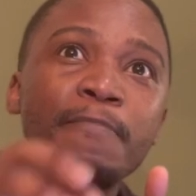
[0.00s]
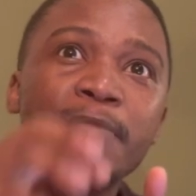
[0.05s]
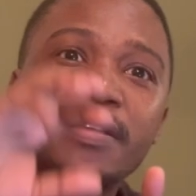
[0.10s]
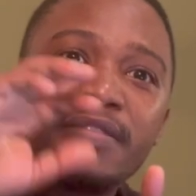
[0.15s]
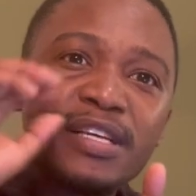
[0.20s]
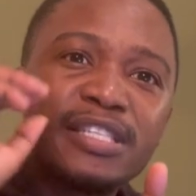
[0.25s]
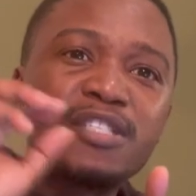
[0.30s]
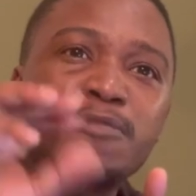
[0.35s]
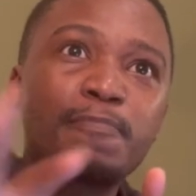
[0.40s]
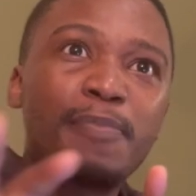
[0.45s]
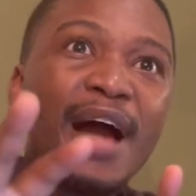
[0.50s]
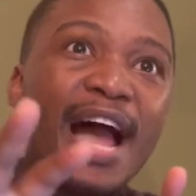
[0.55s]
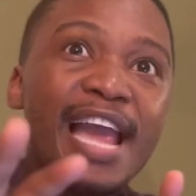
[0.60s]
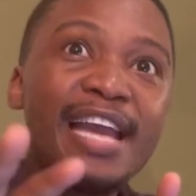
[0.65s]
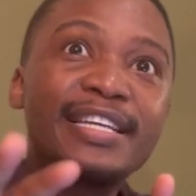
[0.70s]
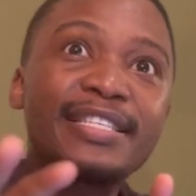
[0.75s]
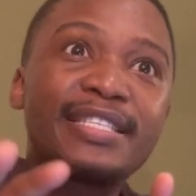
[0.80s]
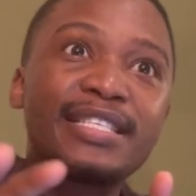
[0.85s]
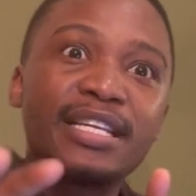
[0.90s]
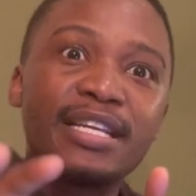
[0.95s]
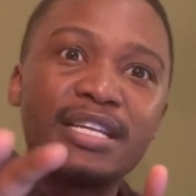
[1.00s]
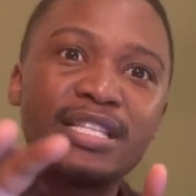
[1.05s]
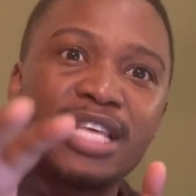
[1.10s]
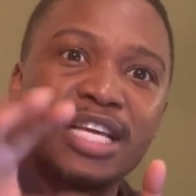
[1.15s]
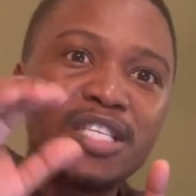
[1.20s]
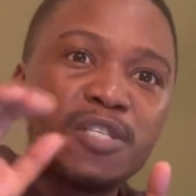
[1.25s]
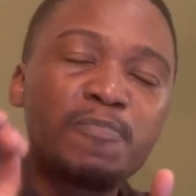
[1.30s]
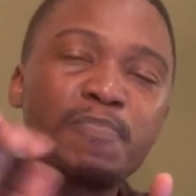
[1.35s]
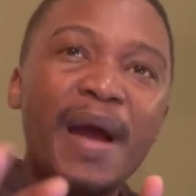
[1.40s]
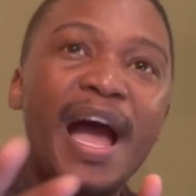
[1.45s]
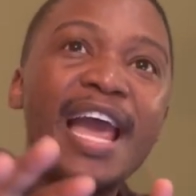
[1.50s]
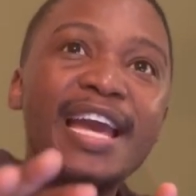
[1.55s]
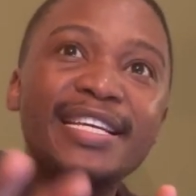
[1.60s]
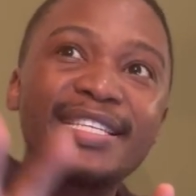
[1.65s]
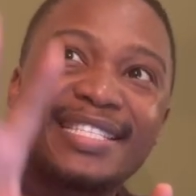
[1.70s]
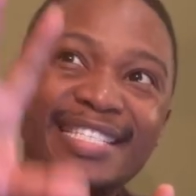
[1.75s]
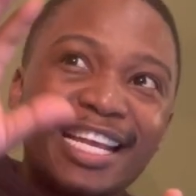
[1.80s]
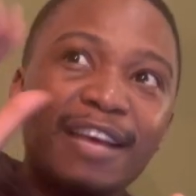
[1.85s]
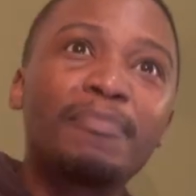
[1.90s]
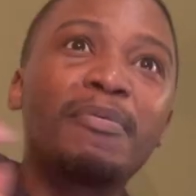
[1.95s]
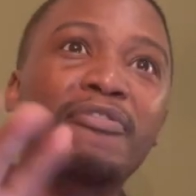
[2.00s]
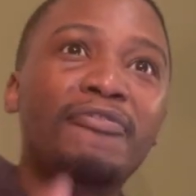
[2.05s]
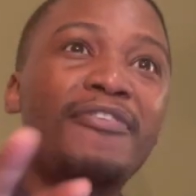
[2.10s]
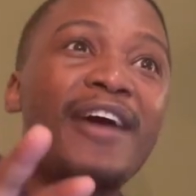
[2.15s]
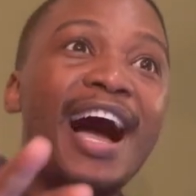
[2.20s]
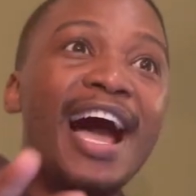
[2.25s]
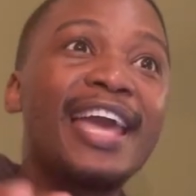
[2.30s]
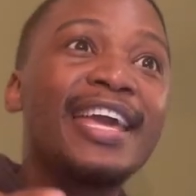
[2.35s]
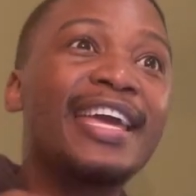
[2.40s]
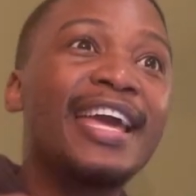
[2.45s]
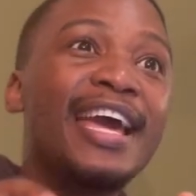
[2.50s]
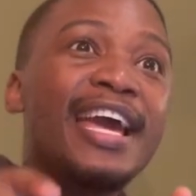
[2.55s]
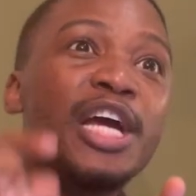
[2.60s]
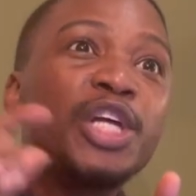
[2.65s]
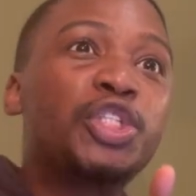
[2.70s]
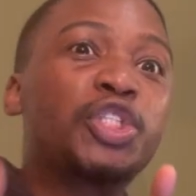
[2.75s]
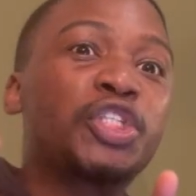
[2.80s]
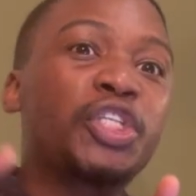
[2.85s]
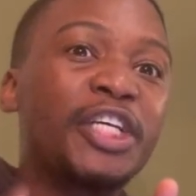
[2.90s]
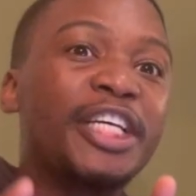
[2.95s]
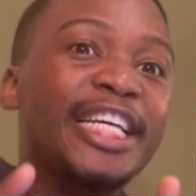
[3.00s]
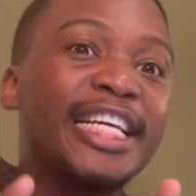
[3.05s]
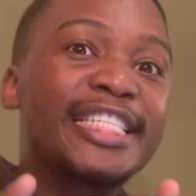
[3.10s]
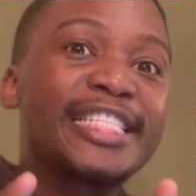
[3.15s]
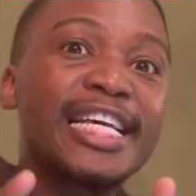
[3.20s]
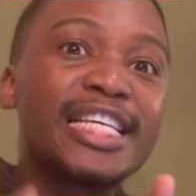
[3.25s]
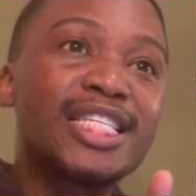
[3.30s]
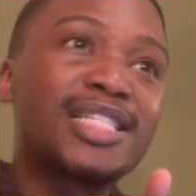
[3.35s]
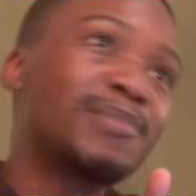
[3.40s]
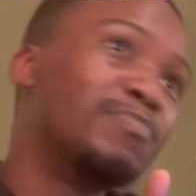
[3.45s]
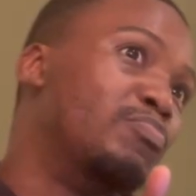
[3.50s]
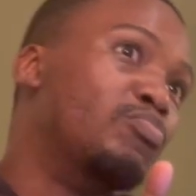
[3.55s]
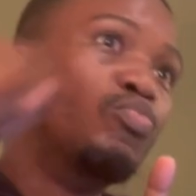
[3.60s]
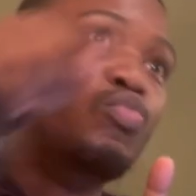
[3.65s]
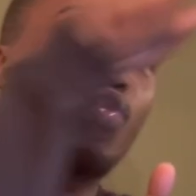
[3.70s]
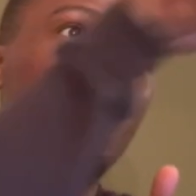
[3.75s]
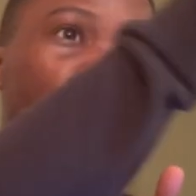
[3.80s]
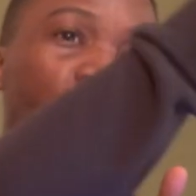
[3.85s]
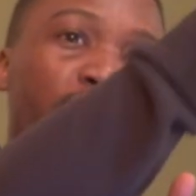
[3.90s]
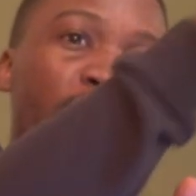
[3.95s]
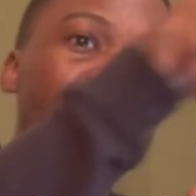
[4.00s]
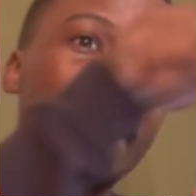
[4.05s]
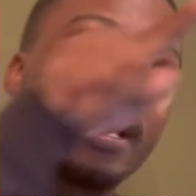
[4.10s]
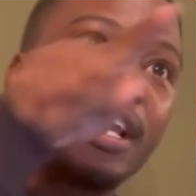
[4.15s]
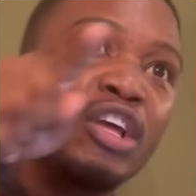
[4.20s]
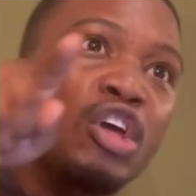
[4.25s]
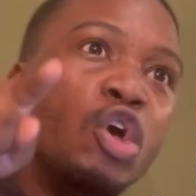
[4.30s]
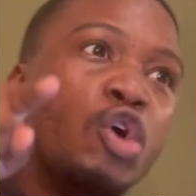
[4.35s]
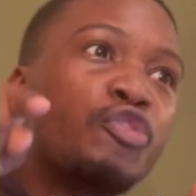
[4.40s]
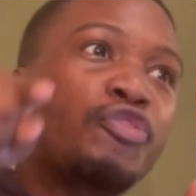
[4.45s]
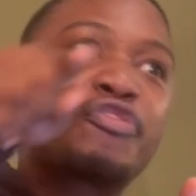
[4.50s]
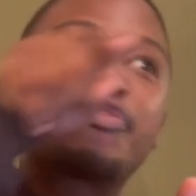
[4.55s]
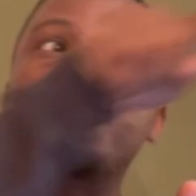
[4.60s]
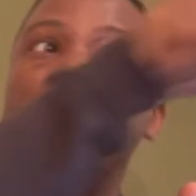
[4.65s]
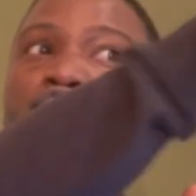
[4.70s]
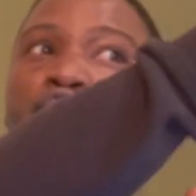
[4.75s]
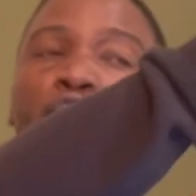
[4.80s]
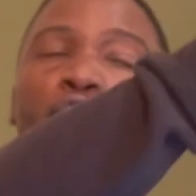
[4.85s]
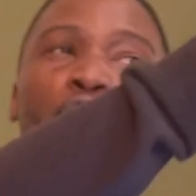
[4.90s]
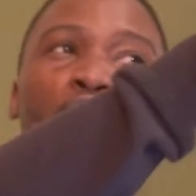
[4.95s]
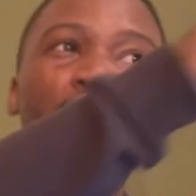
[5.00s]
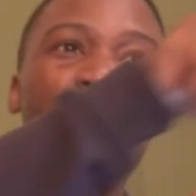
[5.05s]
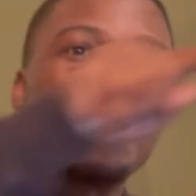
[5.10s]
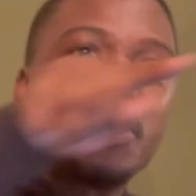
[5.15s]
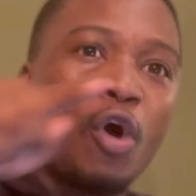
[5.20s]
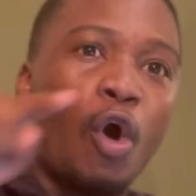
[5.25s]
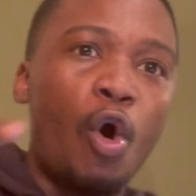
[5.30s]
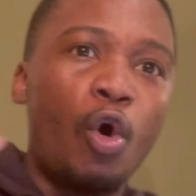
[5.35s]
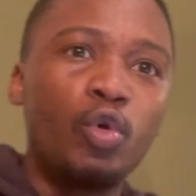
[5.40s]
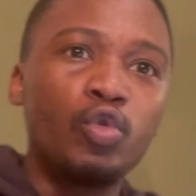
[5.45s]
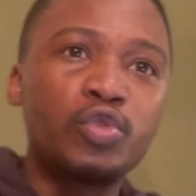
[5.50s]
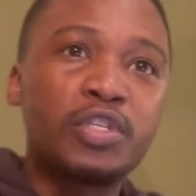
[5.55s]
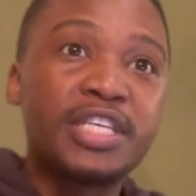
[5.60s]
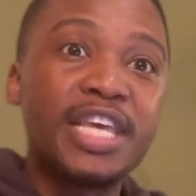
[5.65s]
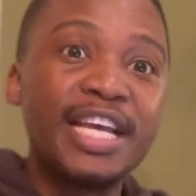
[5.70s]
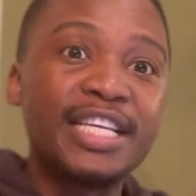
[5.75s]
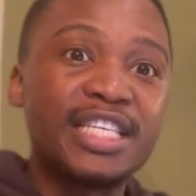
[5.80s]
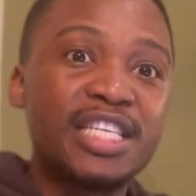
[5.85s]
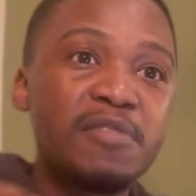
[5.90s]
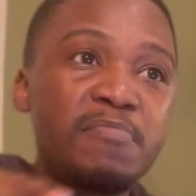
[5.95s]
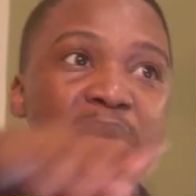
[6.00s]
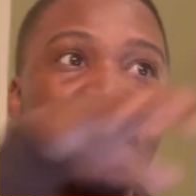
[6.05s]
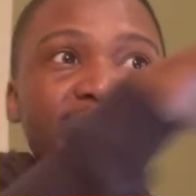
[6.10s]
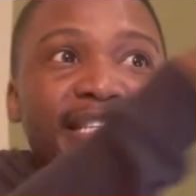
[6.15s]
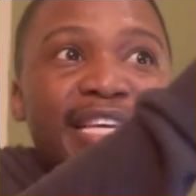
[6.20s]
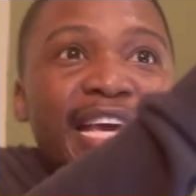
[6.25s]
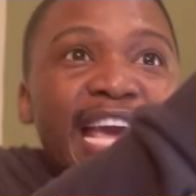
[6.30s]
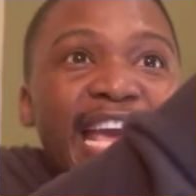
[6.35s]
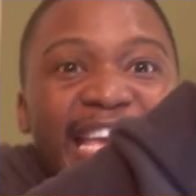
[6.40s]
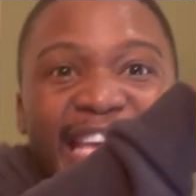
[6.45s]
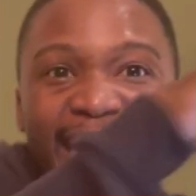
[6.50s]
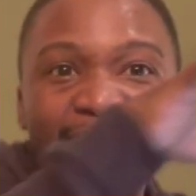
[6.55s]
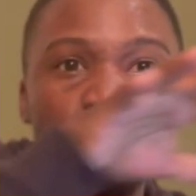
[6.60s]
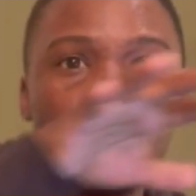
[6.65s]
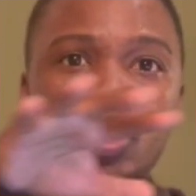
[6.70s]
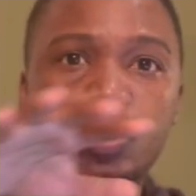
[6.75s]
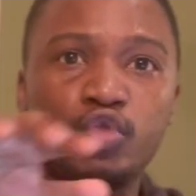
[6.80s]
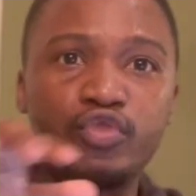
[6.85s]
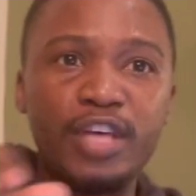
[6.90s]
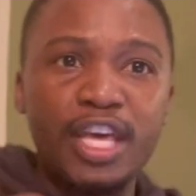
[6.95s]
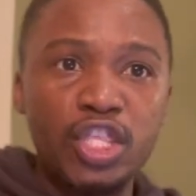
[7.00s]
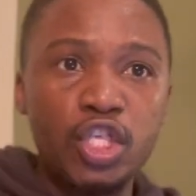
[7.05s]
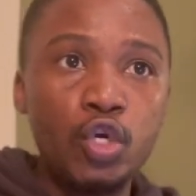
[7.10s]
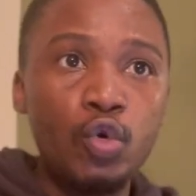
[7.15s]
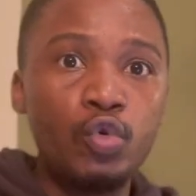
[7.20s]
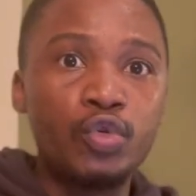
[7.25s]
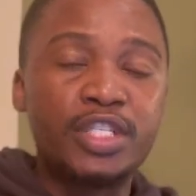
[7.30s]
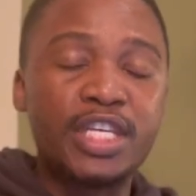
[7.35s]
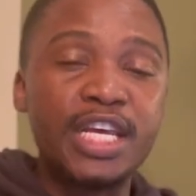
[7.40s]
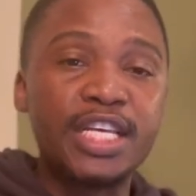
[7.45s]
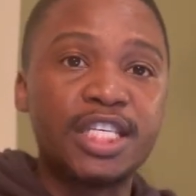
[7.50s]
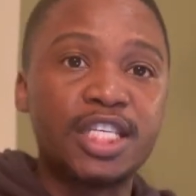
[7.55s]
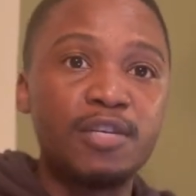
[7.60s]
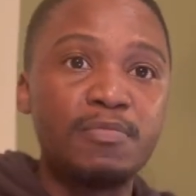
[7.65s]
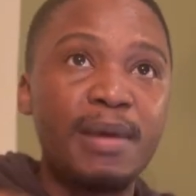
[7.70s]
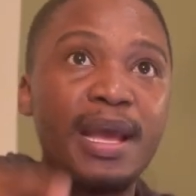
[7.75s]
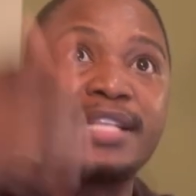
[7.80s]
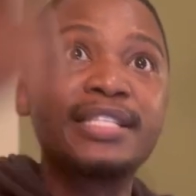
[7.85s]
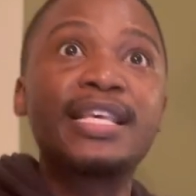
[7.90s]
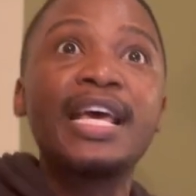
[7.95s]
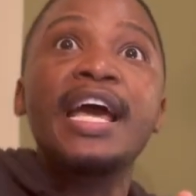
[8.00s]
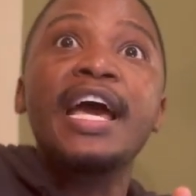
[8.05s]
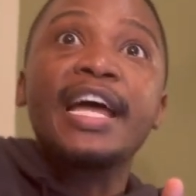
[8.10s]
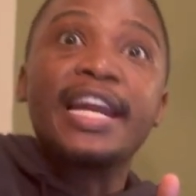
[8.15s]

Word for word: the spies, the spies typify Jesus moving through the Old Testament into the New Testament,